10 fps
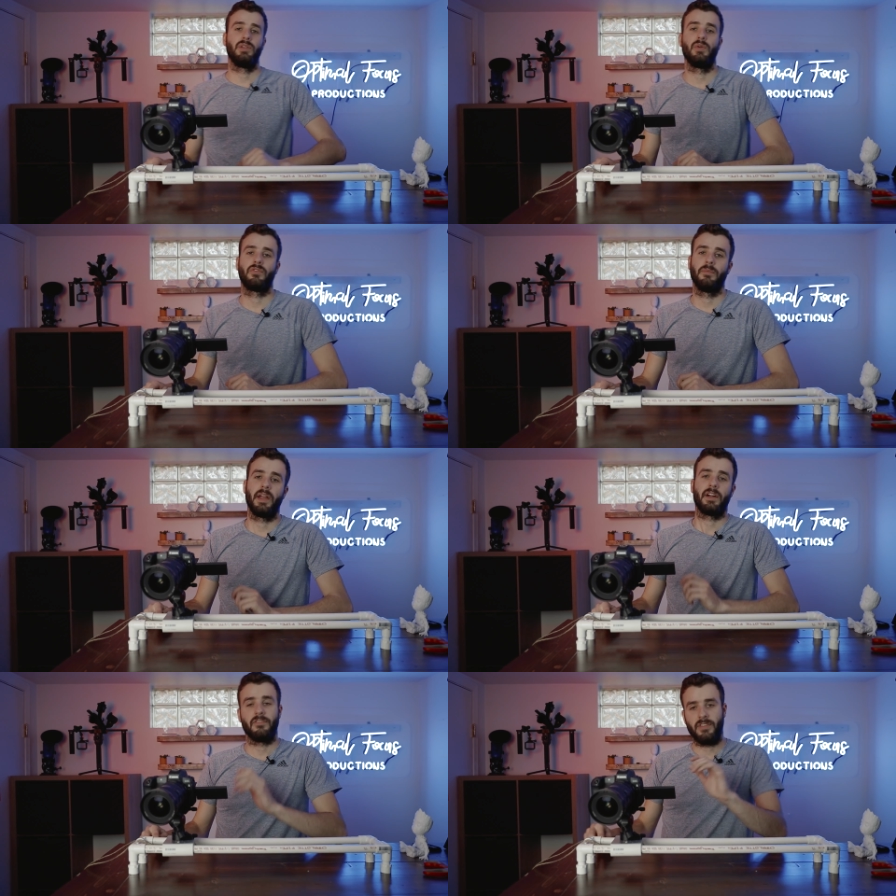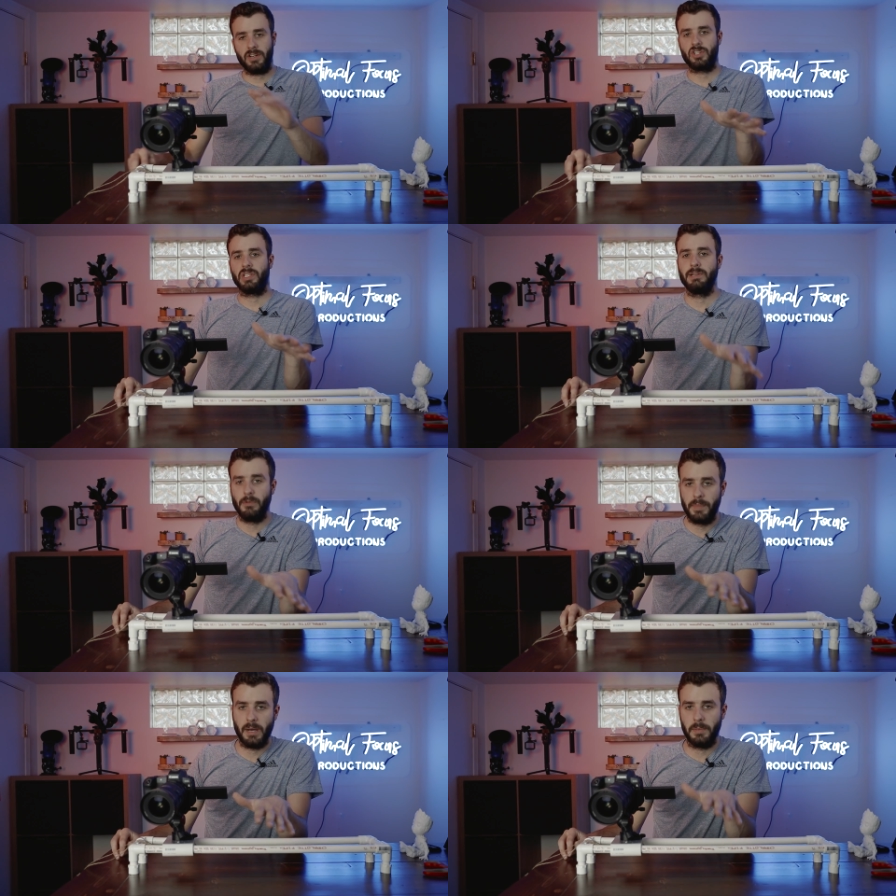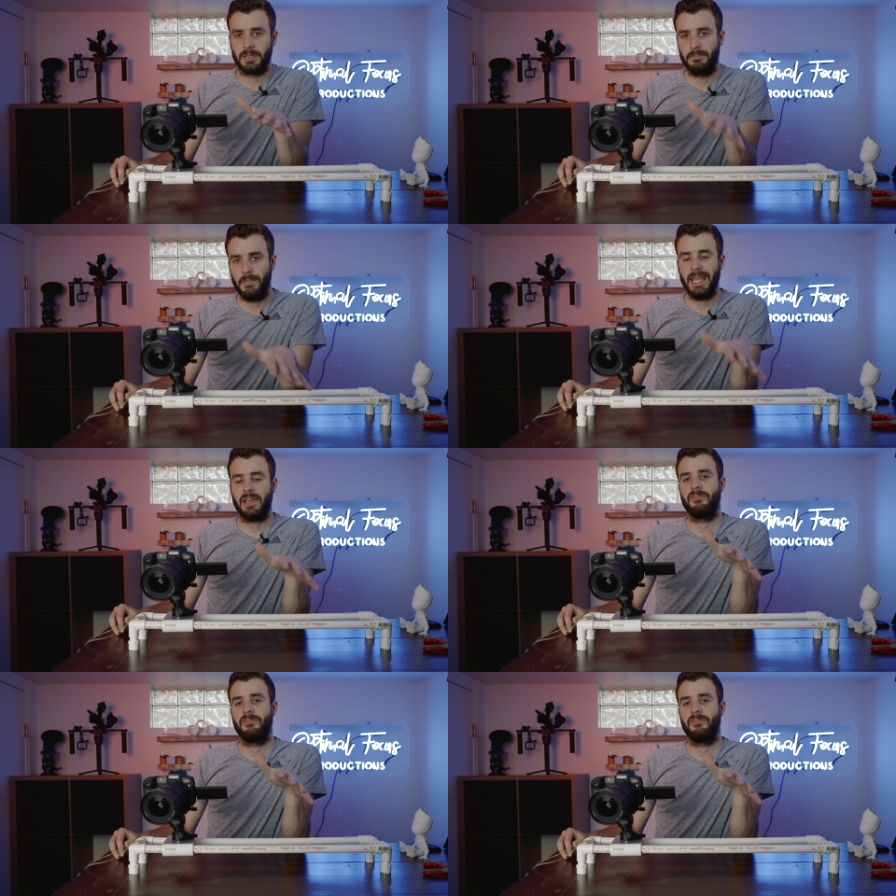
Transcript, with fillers: do from there. And eventually we'll be able to make